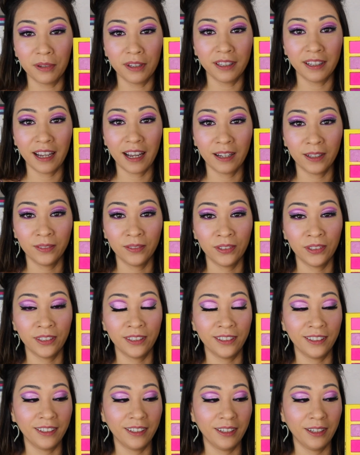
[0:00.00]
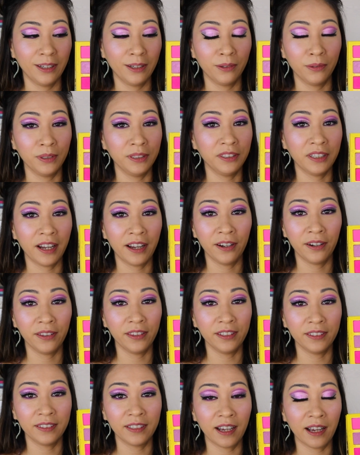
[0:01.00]
I'm gonna have to retire
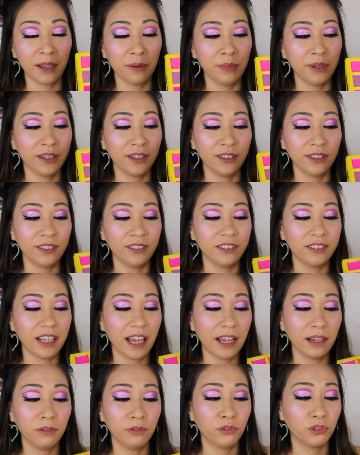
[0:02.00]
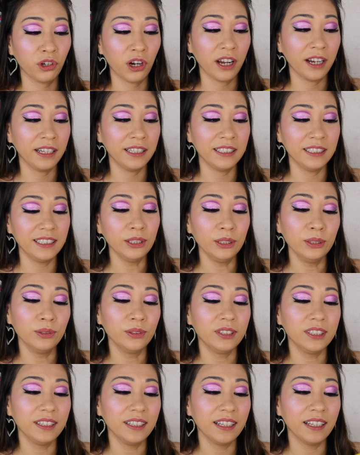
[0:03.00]
this guy because I've tried
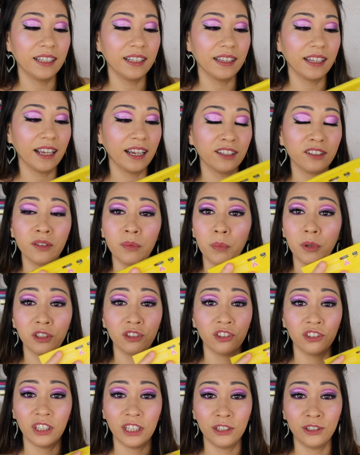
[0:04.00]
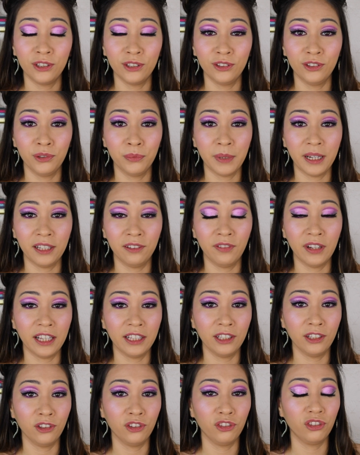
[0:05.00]
using it as much as I could to my
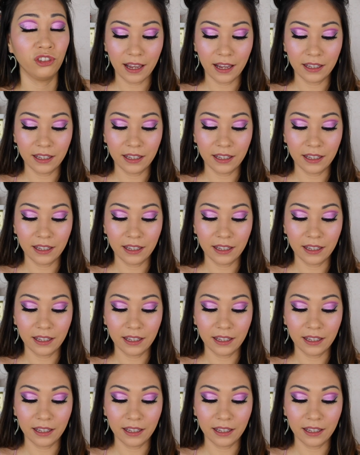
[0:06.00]
advantage,